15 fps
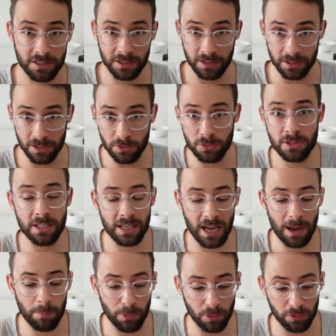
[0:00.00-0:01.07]
to use the
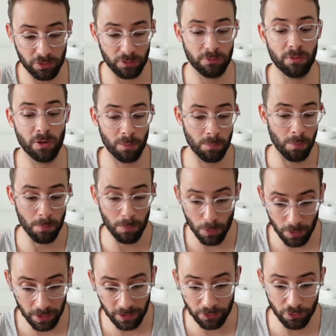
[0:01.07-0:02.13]
capital to farm
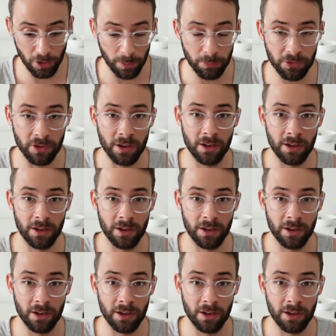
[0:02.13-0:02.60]
more airdrops.